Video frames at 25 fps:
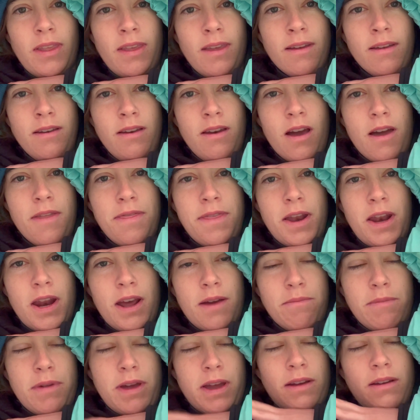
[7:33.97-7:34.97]
Not that
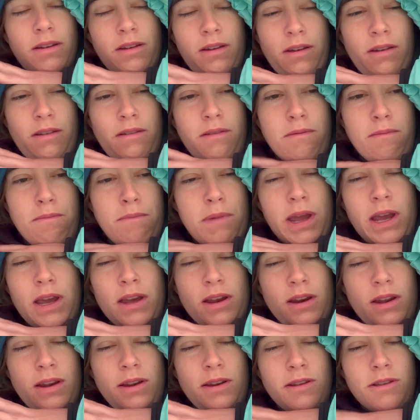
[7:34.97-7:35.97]
I'm like gonna make
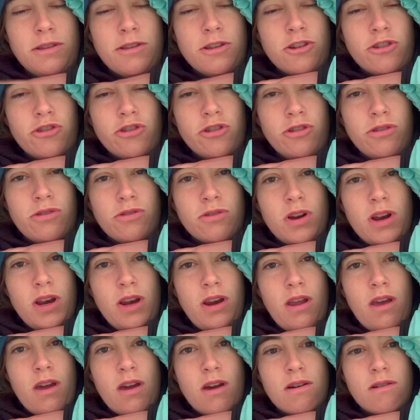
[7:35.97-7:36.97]
any decisions
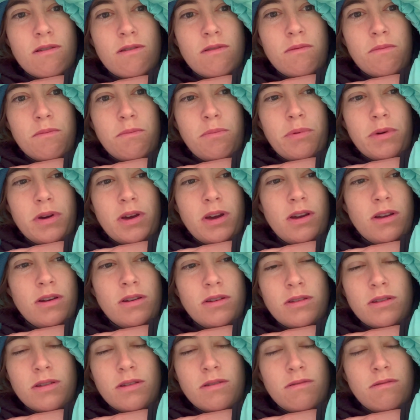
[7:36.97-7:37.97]
right now,
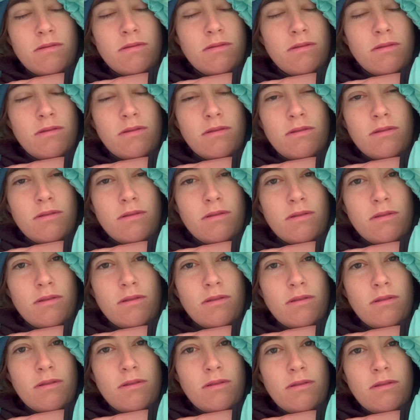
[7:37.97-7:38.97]
but
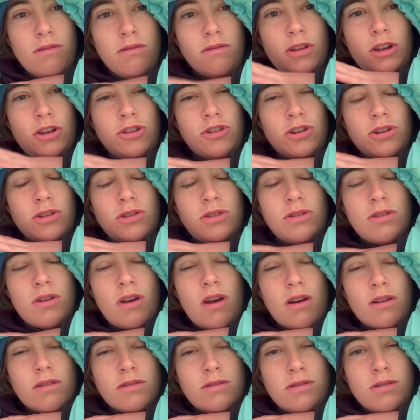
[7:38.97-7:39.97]
that just
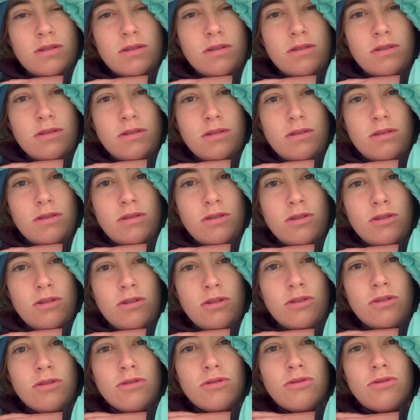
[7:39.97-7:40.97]
sucked
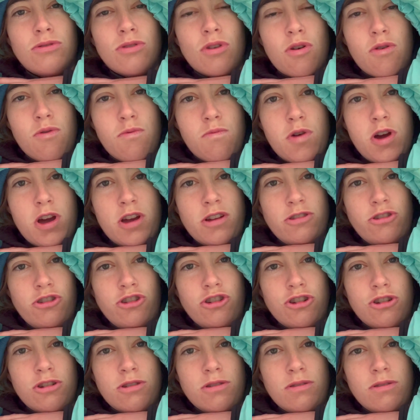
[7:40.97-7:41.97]
so much.